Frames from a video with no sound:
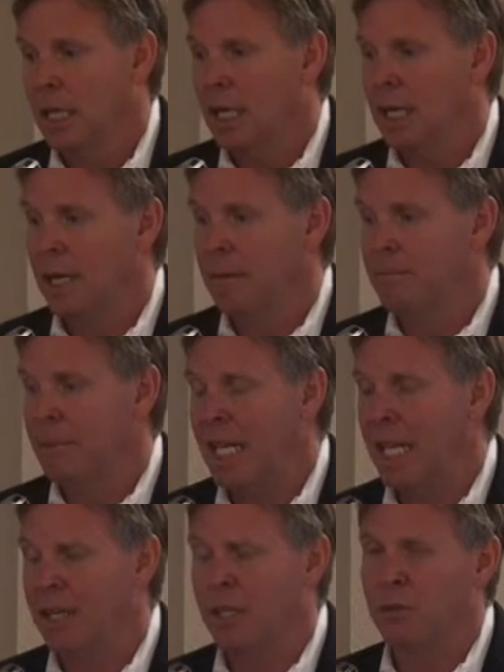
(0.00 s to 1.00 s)

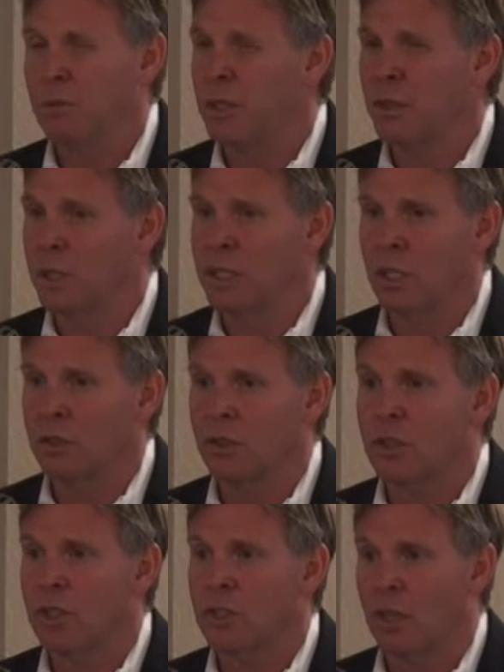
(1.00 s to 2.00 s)
And the results
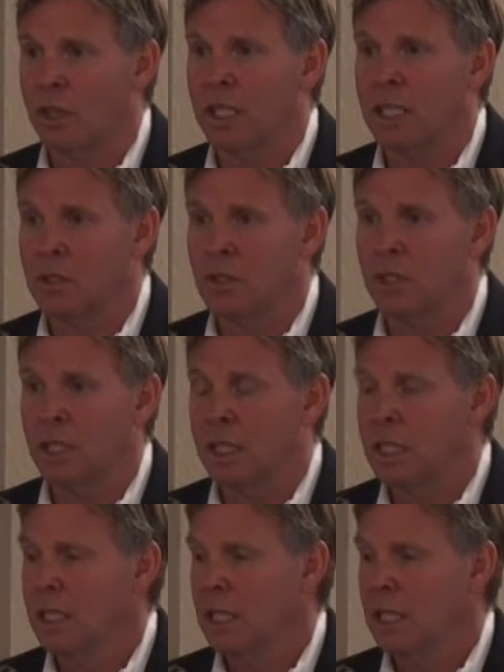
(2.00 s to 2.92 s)
just aren't as good.